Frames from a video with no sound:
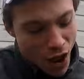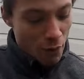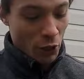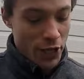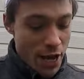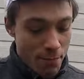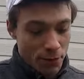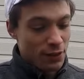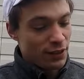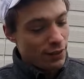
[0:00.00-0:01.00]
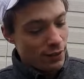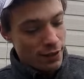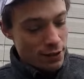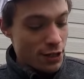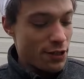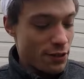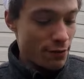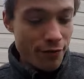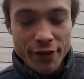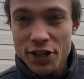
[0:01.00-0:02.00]
I will keep just
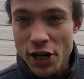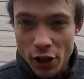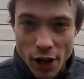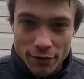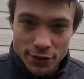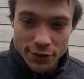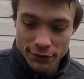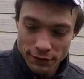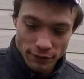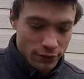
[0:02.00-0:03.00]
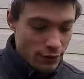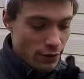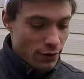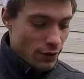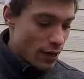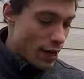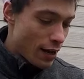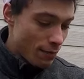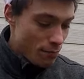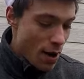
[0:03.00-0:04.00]
fishing gloves
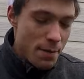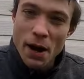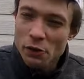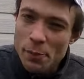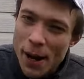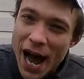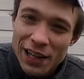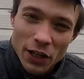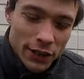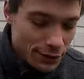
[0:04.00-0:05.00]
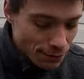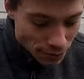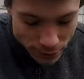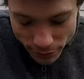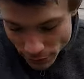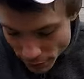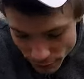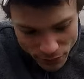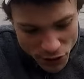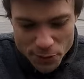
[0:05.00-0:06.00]
uh, made by Rapala,
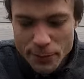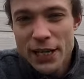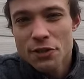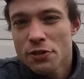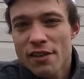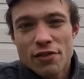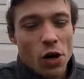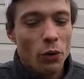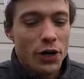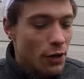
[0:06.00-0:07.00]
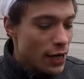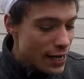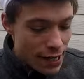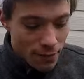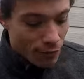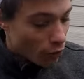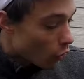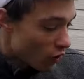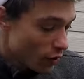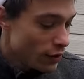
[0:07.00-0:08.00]
just because you never know what you're gonna need them
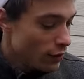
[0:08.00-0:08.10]
for.